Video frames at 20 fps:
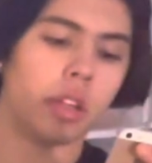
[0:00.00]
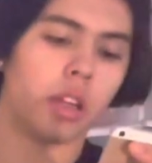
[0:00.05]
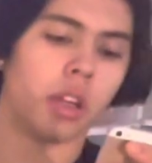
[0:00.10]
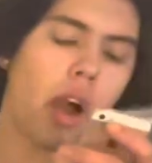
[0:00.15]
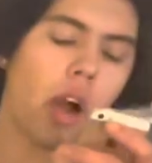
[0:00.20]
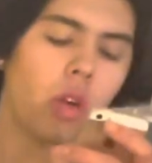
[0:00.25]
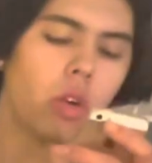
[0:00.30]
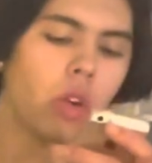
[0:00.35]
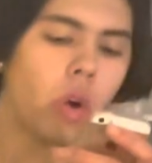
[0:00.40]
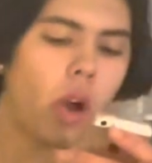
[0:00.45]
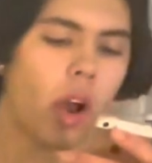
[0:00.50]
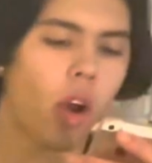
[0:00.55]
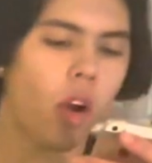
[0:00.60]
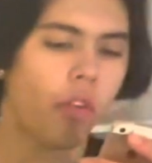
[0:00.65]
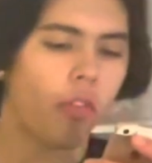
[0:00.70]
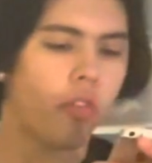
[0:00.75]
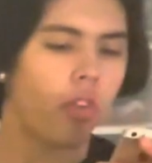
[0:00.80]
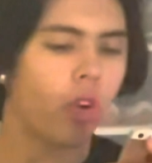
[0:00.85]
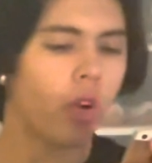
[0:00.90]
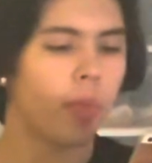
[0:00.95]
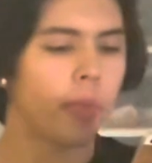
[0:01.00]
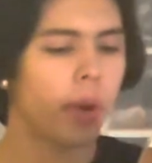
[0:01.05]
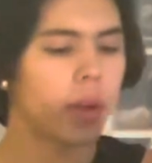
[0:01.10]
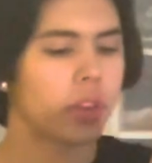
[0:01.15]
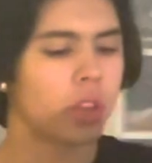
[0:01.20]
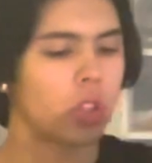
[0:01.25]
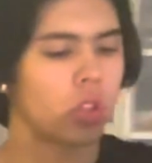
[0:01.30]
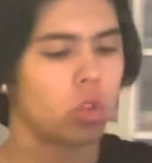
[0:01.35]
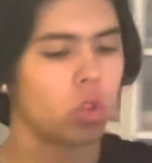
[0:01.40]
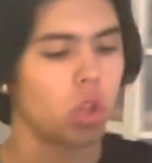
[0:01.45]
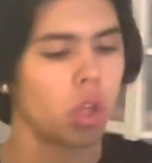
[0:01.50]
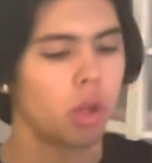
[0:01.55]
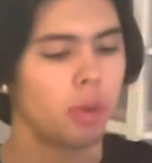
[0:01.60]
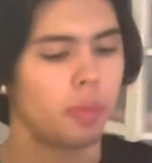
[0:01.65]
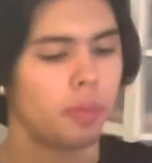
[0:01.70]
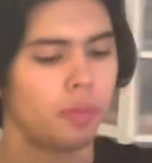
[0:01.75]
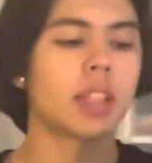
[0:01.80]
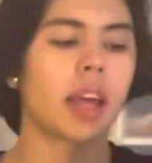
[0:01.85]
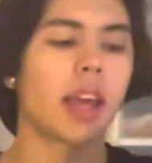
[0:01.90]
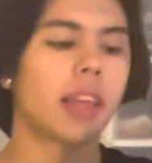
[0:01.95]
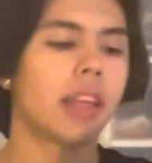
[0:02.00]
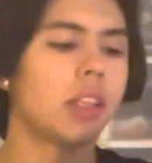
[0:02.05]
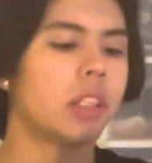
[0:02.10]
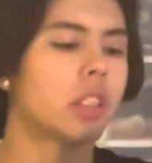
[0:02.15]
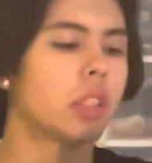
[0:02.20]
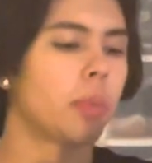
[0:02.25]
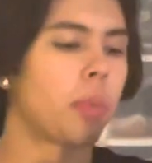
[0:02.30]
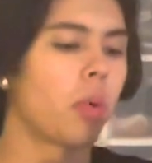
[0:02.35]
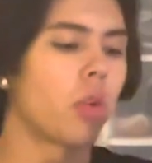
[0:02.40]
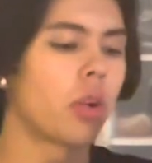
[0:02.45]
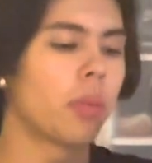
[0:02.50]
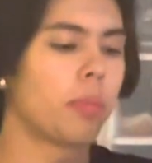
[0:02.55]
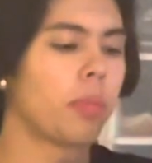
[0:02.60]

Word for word: I don't know how I'm feeling about the drip. It's like he's supporting